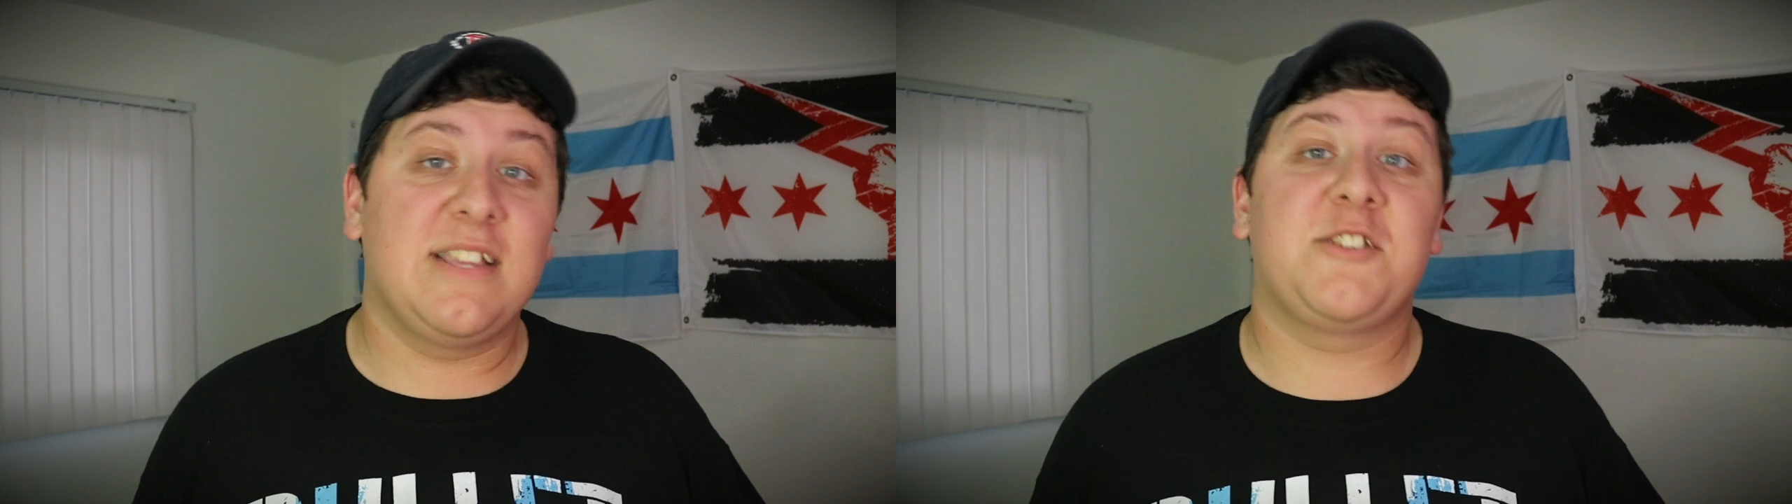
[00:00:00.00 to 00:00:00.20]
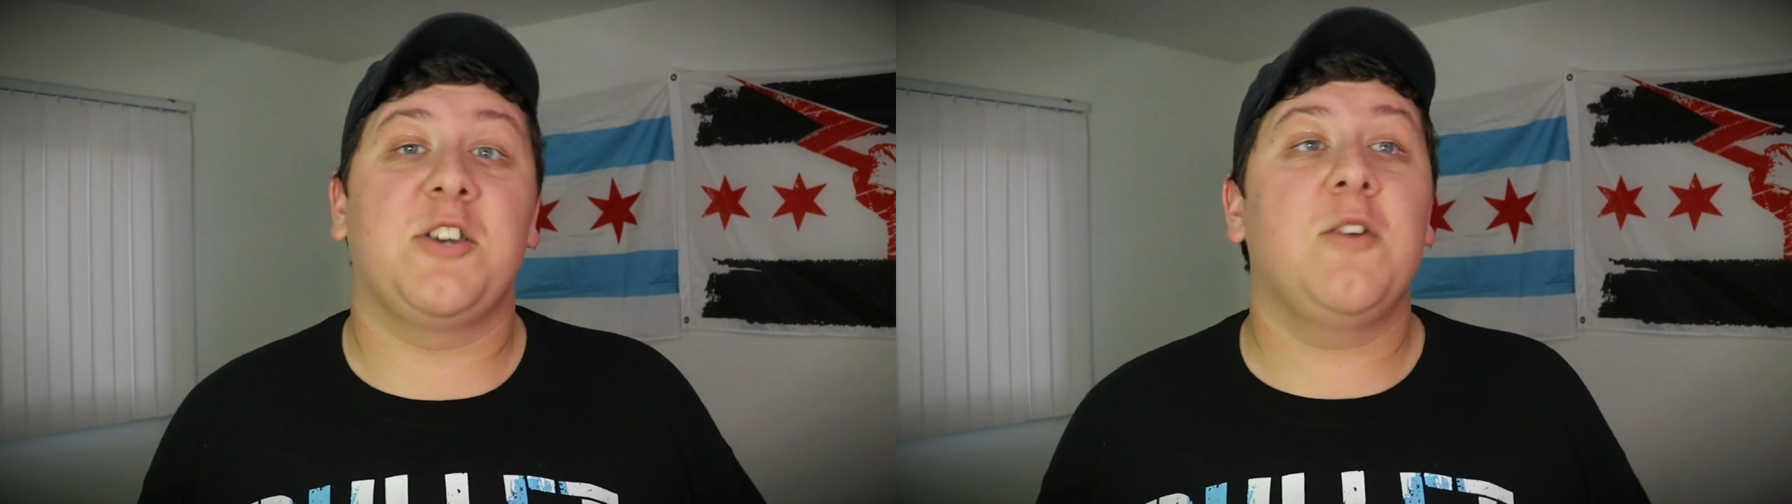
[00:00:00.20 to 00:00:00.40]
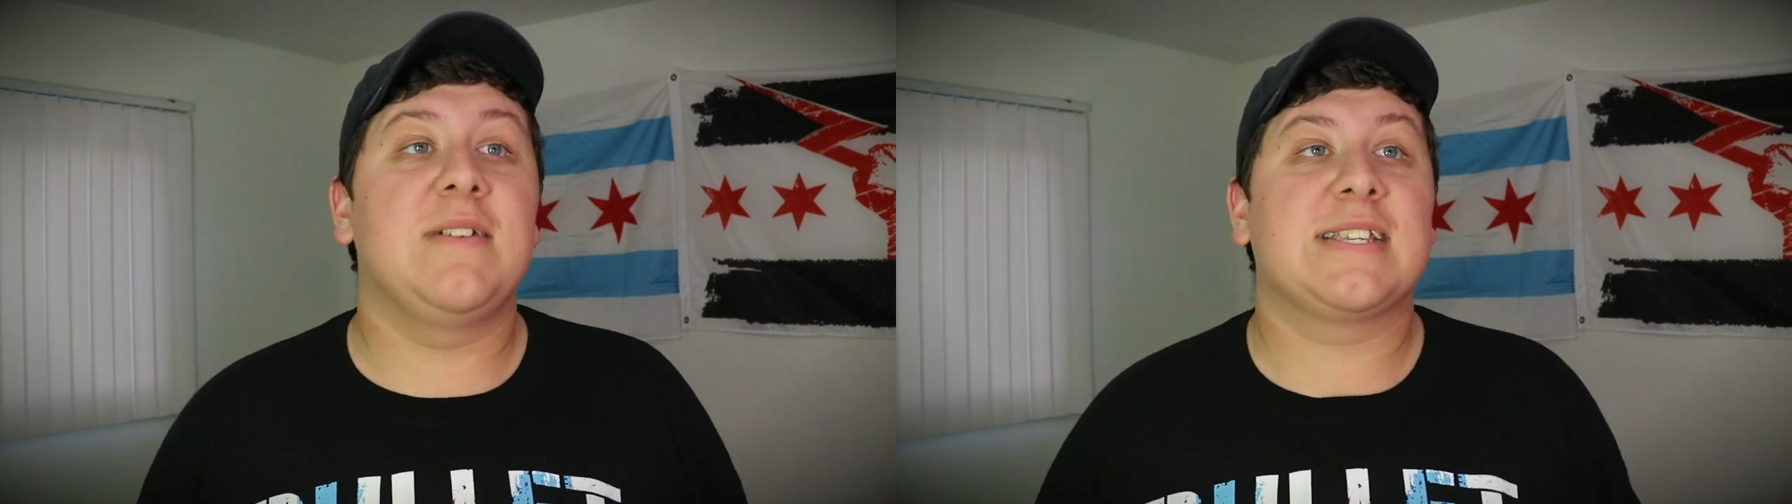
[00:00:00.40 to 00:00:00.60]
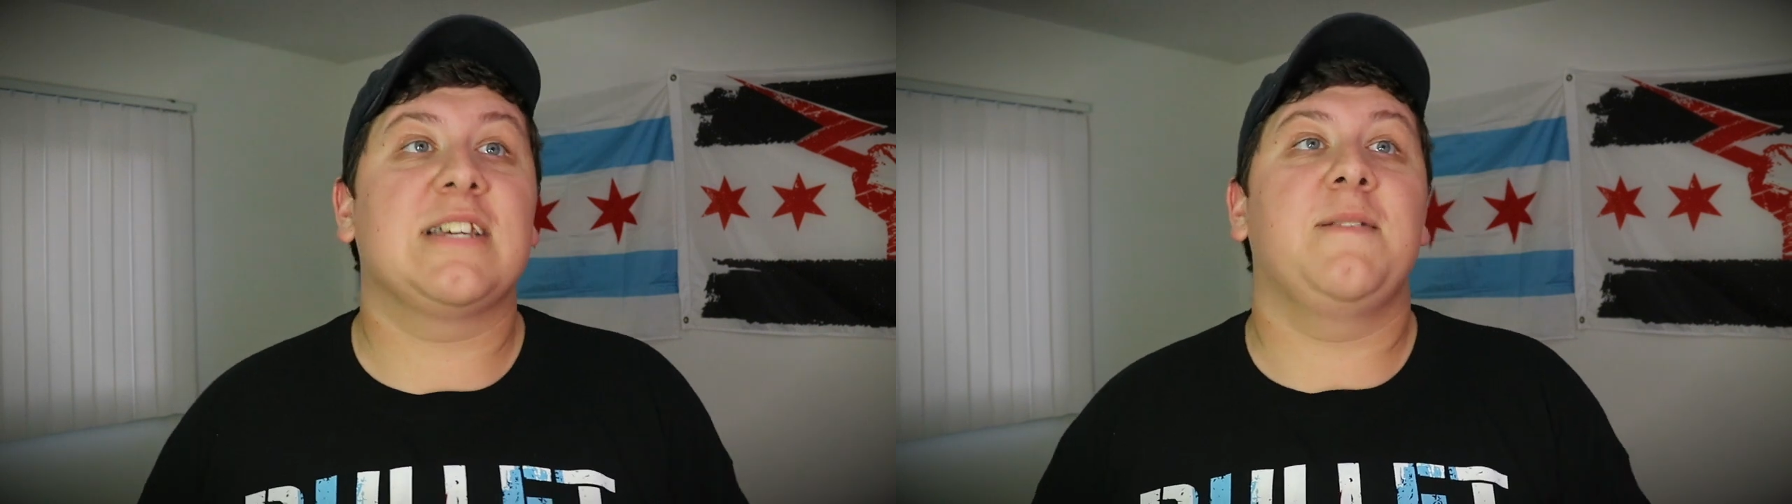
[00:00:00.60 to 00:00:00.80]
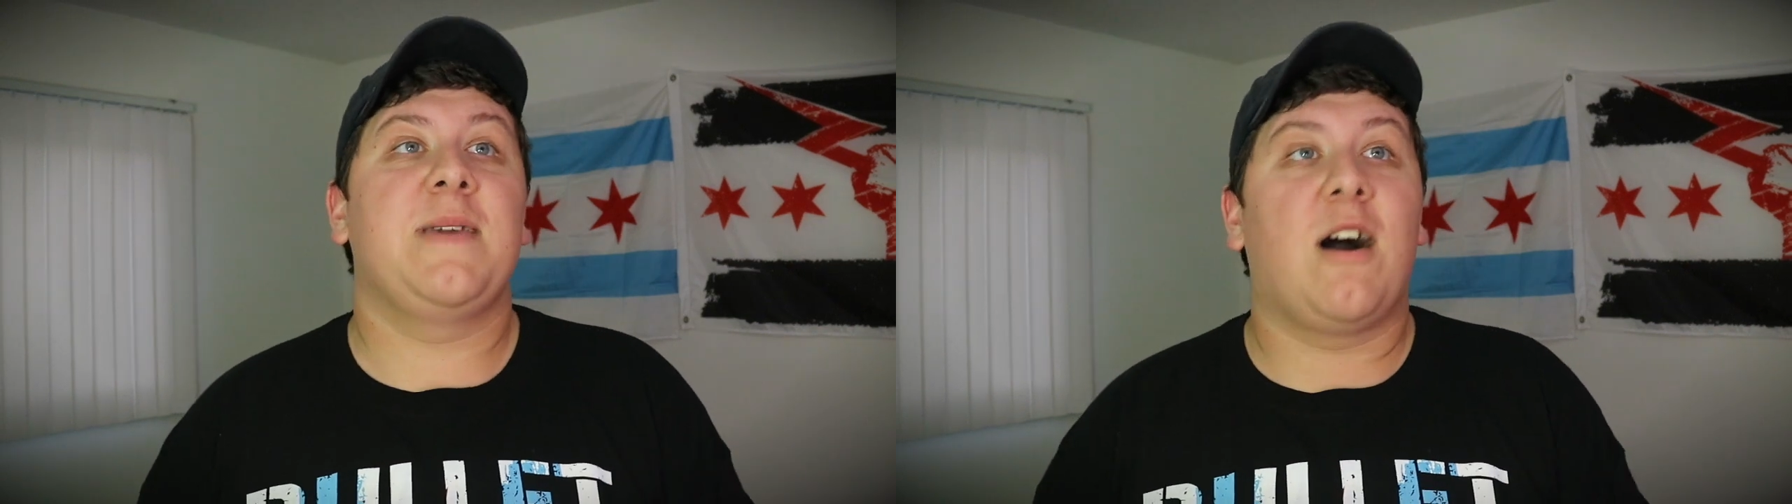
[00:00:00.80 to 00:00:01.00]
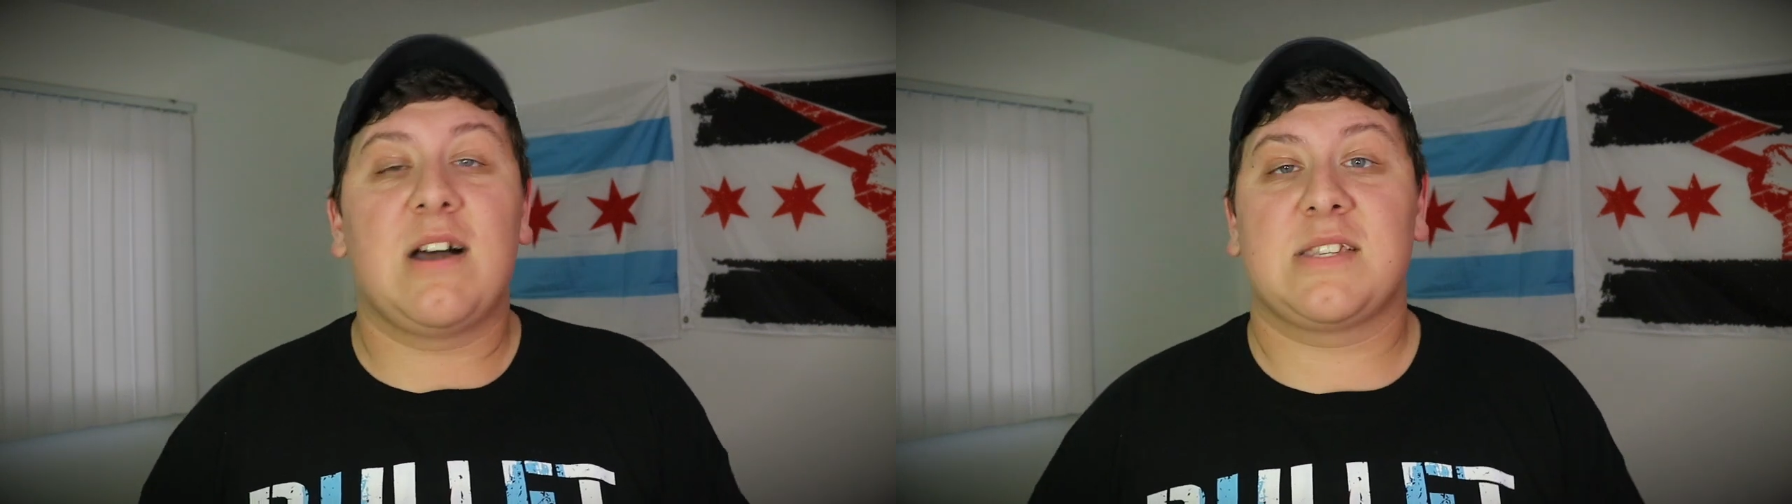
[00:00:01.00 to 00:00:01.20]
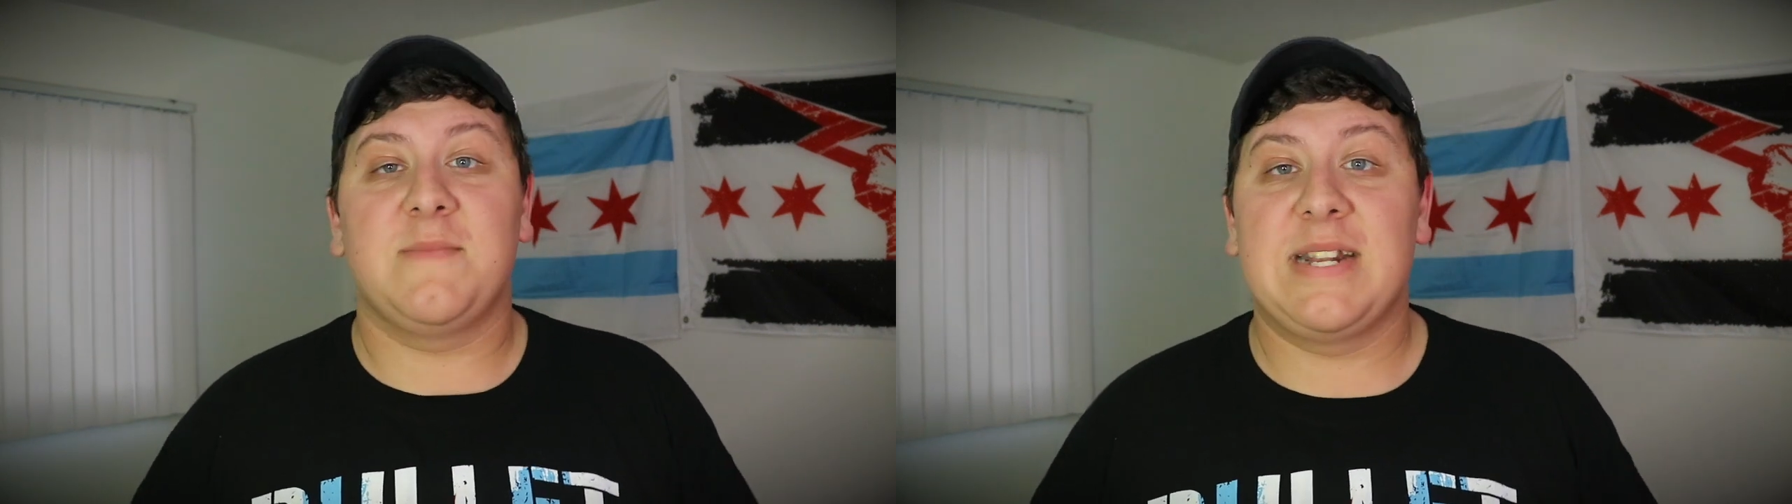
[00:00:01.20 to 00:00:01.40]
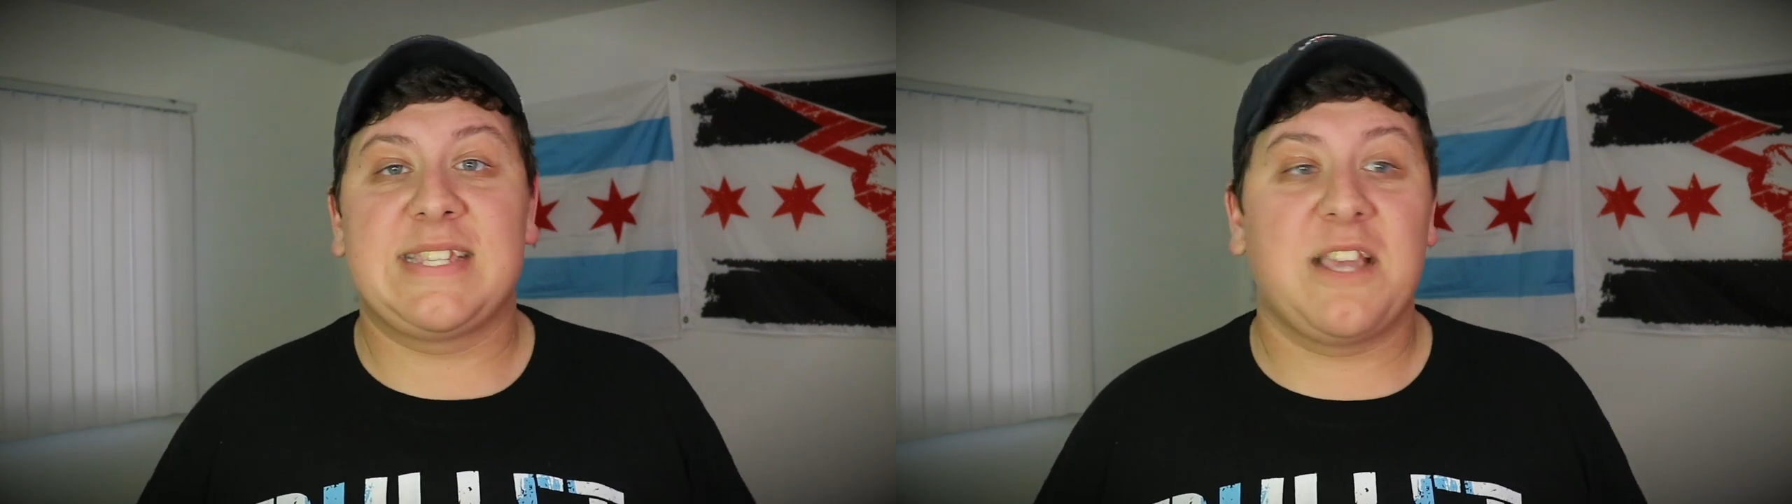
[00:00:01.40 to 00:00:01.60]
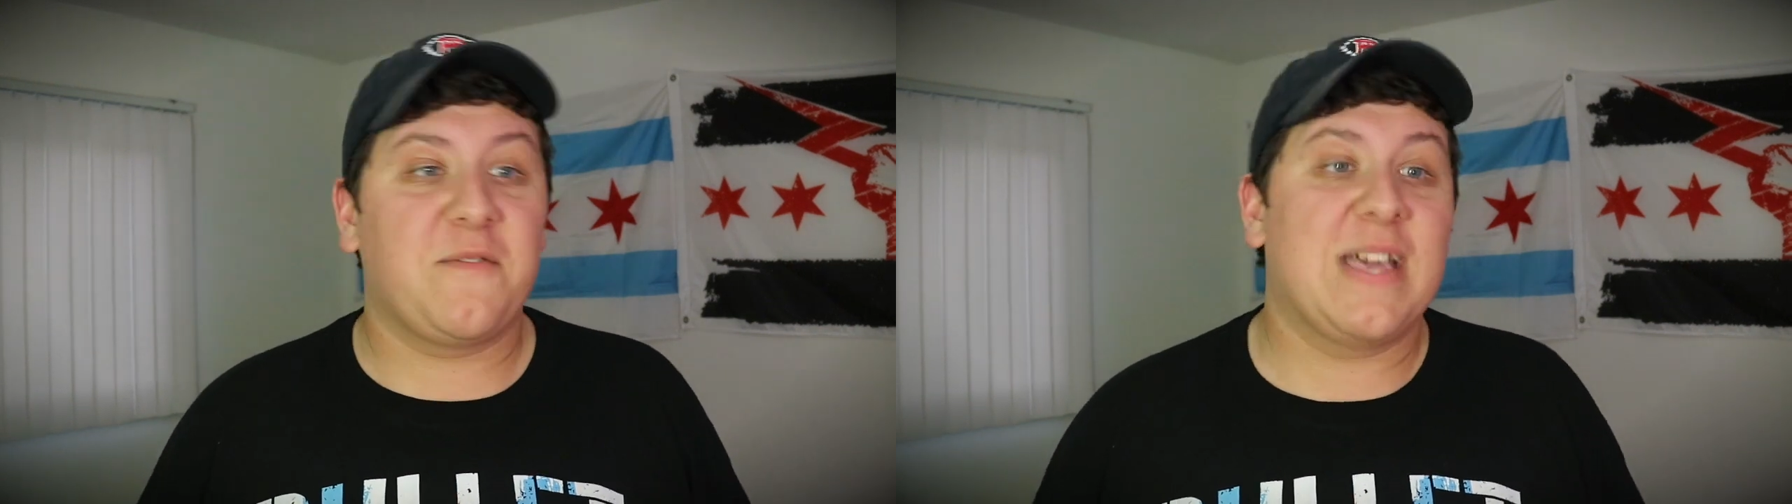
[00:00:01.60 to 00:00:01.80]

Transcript: this show is going to be awesome in itself.